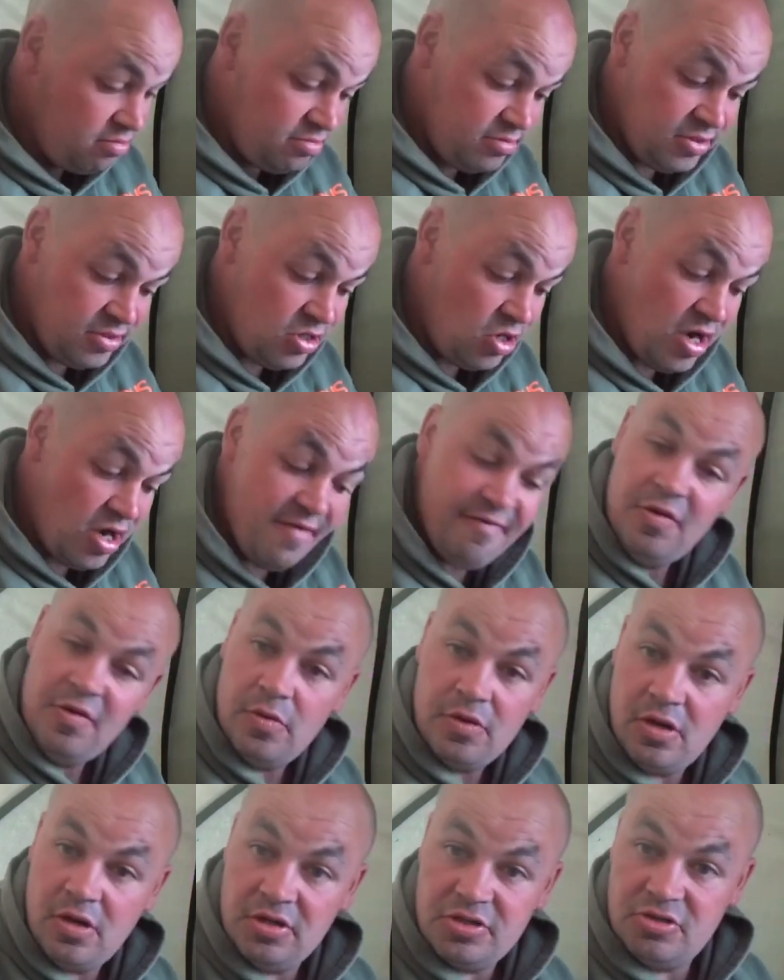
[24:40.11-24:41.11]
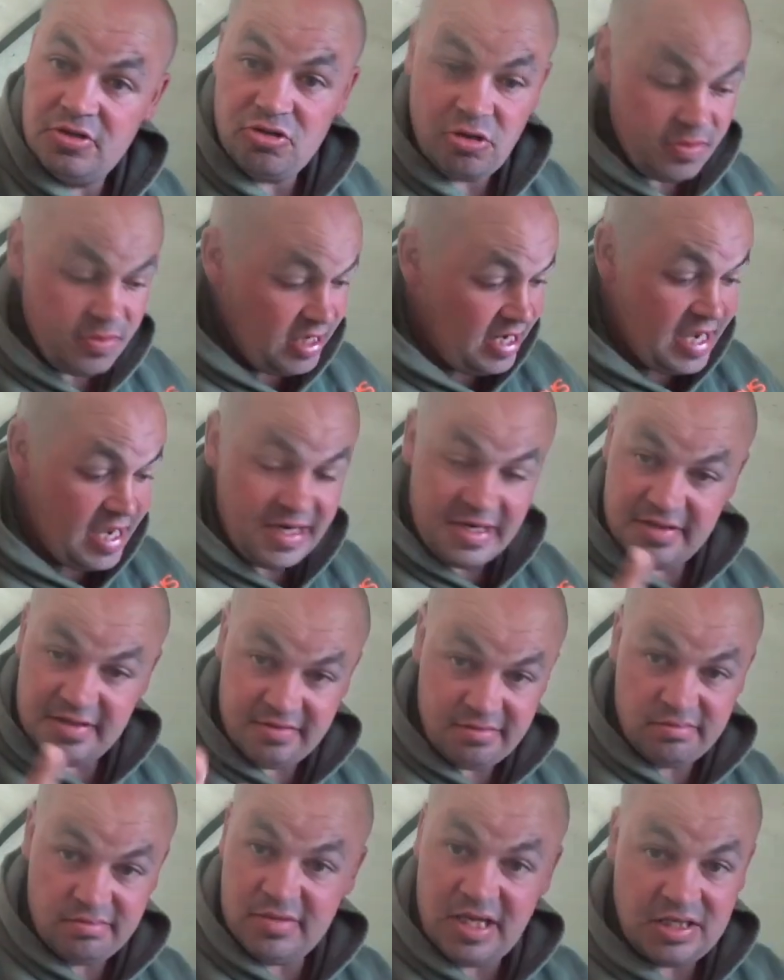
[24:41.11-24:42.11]
Not everyone likes to drop the lead, and
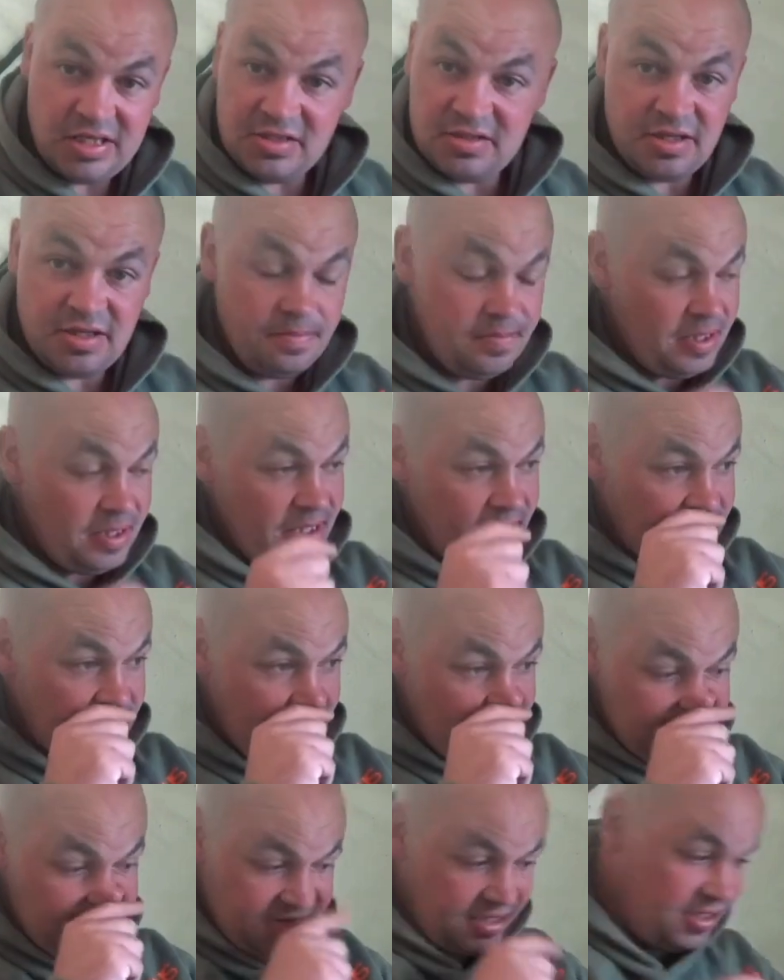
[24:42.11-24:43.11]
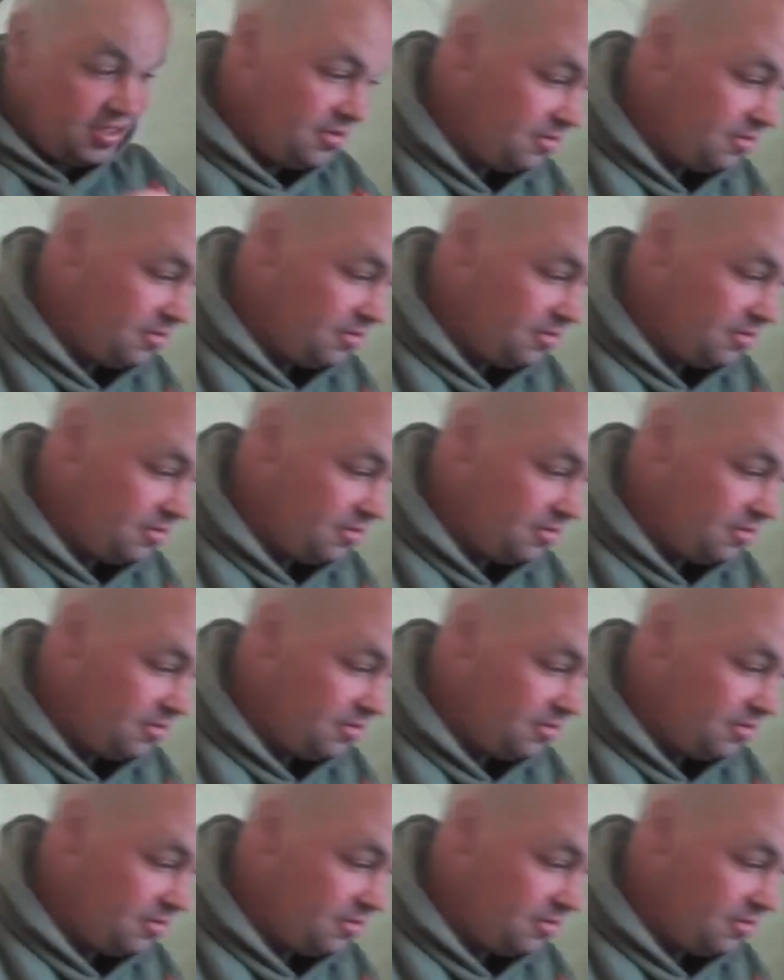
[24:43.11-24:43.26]
that's completely down to you.